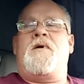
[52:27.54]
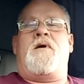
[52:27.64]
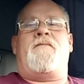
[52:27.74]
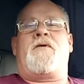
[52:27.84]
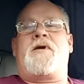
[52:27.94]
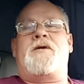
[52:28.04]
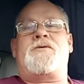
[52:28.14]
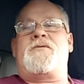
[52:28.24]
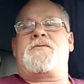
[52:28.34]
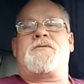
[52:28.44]
all
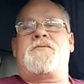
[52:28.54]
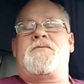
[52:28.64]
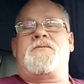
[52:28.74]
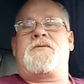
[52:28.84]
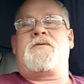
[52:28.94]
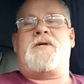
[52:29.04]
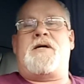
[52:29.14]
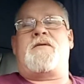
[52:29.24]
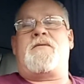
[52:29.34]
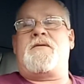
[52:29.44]
vocational schools who
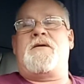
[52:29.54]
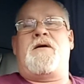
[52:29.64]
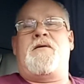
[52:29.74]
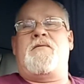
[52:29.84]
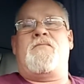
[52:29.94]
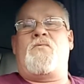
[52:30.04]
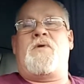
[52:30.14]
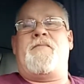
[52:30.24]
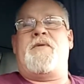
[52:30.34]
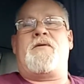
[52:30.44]
now are
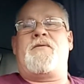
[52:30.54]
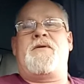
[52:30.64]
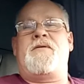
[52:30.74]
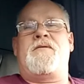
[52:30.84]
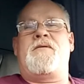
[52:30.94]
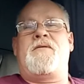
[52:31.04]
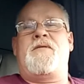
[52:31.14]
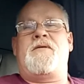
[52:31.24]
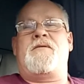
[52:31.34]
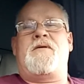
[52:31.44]
way better than
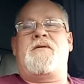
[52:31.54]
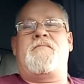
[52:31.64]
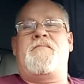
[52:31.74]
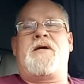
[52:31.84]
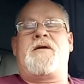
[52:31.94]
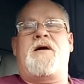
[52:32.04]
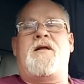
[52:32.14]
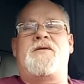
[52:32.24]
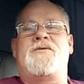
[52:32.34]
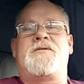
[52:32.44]
big
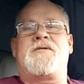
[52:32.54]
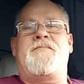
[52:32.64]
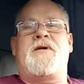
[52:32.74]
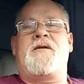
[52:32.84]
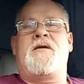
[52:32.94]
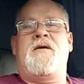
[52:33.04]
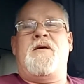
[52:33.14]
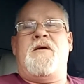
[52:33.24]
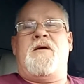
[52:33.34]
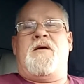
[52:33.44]
colleges. I mean,
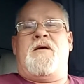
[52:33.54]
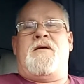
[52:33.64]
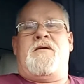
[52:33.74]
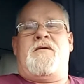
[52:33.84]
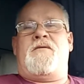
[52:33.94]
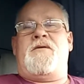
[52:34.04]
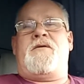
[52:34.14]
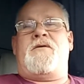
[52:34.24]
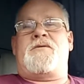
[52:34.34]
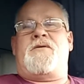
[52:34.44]

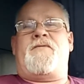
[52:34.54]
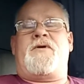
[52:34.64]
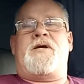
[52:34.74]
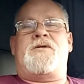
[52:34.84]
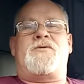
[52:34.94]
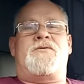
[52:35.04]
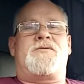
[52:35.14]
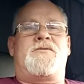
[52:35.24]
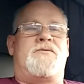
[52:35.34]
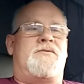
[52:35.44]
you go to a vocational
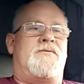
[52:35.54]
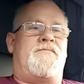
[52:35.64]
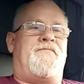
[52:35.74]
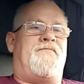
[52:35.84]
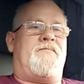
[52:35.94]
school,